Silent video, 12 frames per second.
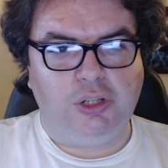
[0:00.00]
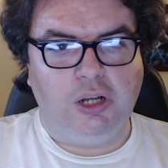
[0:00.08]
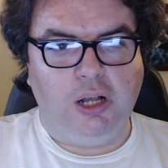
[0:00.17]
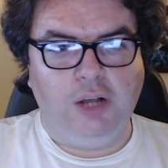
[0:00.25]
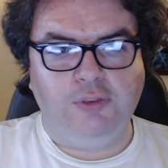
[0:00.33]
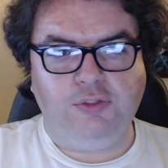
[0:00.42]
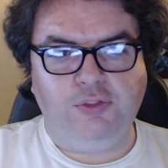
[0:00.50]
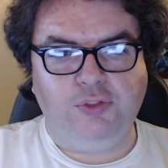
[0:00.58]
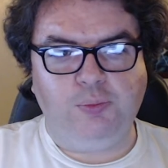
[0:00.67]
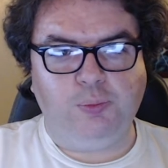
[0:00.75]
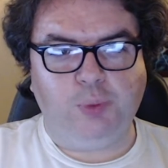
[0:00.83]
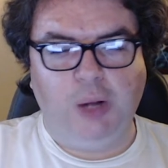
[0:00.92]
of
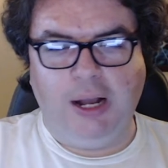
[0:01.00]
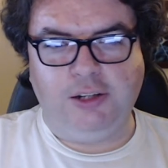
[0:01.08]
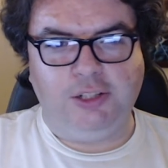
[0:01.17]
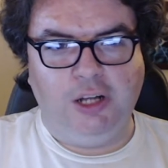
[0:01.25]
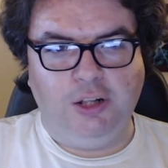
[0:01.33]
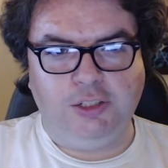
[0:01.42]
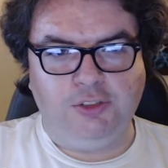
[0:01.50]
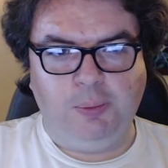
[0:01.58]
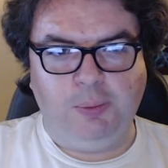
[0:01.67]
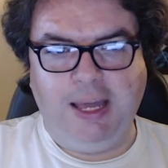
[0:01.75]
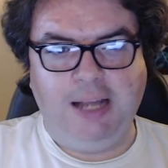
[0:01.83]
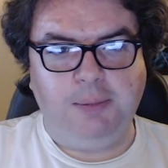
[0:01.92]
prior knowledge of the
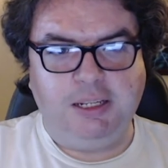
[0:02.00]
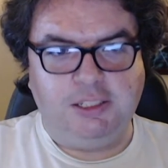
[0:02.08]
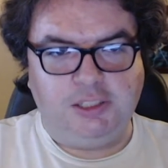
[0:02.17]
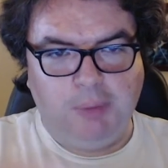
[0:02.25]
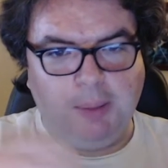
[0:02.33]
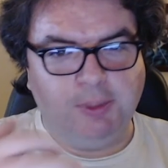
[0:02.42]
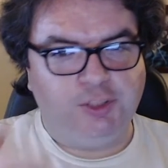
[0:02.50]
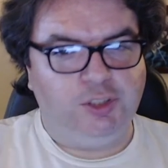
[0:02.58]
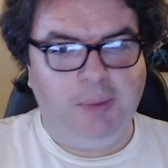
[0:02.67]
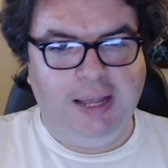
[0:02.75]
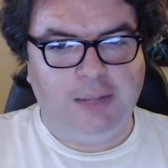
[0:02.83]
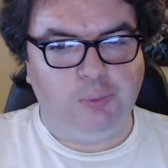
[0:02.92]
band because the members of the
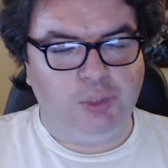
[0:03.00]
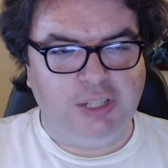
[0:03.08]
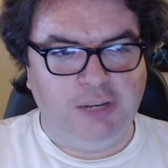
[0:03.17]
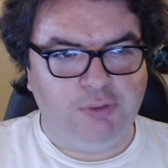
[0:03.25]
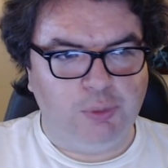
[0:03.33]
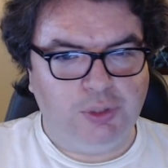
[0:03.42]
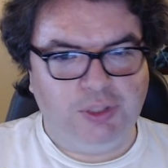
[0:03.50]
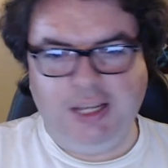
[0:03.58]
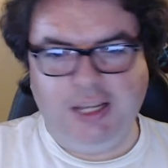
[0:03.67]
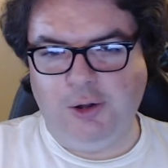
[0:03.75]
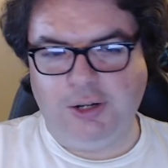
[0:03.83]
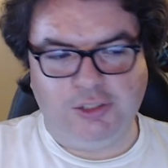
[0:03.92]
band were never really
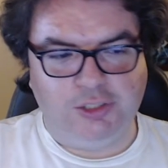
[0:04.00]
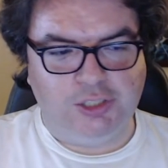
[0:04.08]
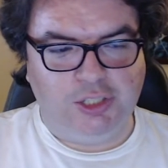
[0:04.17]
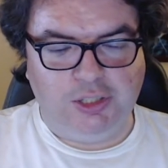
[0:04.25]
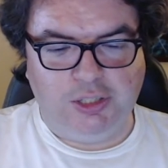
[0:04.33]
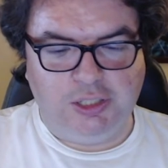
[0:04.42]
characters in